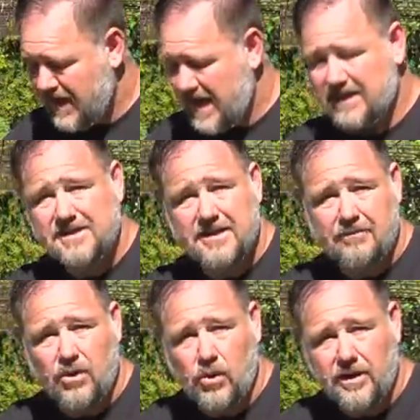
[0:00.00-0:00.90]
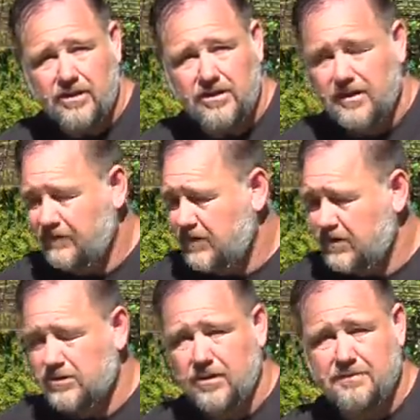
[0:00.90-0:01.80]
add some oil a few
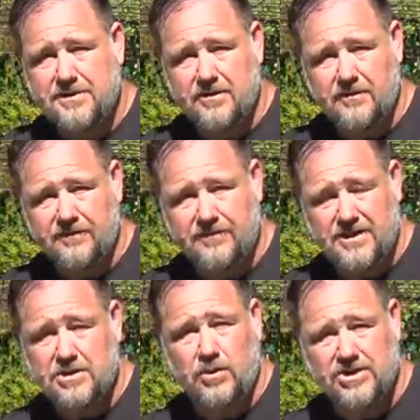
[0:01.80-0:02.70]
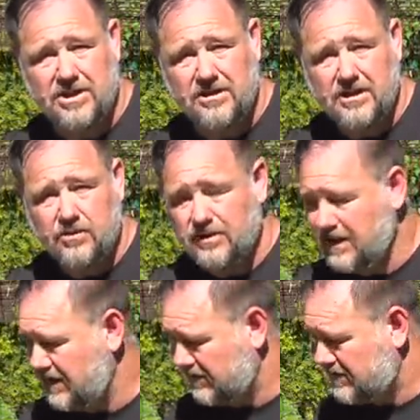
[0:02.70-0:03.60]
drops of dishwashing liquid
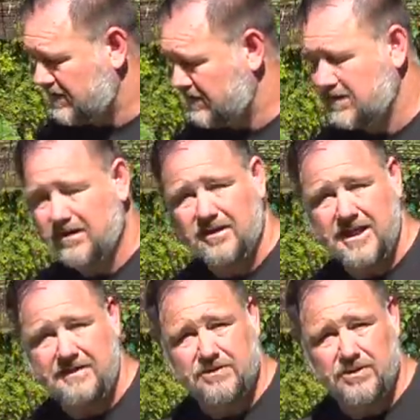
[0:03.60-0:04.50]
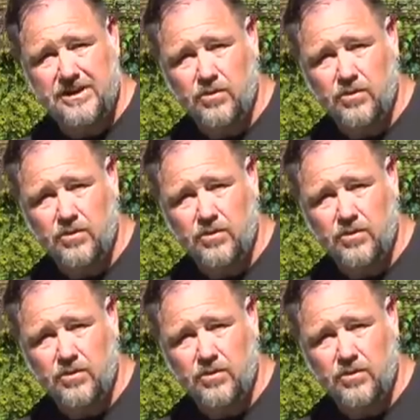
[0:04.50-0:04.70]
and it'll stick to the leaves really